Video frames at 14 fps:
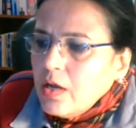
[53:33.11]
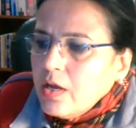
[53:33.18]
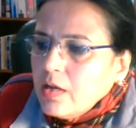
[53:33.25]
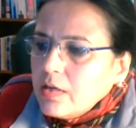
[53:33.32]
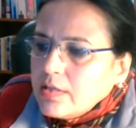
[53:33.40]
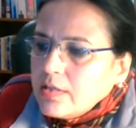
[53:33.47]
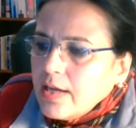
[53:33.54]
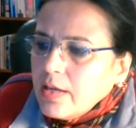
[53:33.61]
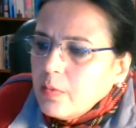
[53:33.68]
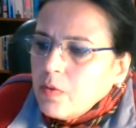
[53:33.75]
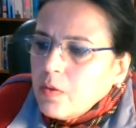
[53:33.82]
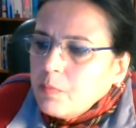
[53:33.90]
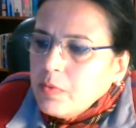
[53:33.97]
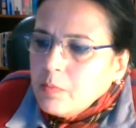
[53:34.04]
in a time
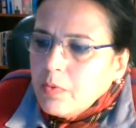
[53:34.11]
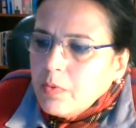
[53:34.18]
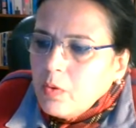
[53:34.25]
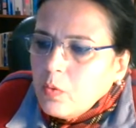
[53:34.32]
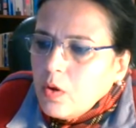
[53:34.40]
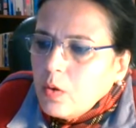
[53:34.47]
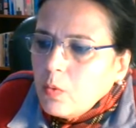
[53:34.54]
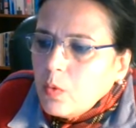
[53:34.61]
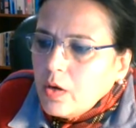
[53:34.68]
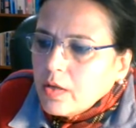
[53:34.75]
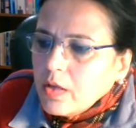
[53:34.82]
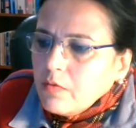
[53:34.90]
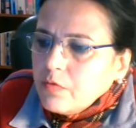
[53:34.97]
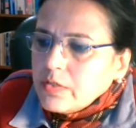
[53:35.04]
where people who are
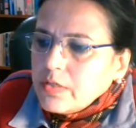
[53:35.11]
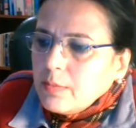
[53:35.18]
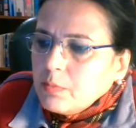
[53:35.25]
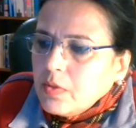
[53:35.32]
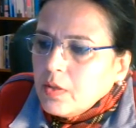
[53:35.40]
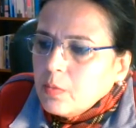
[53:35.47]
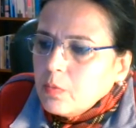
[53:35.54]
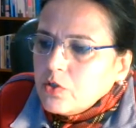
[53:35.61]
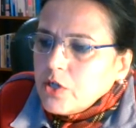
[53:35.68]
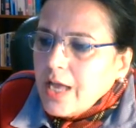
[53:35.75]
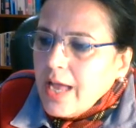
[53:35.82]
working for something which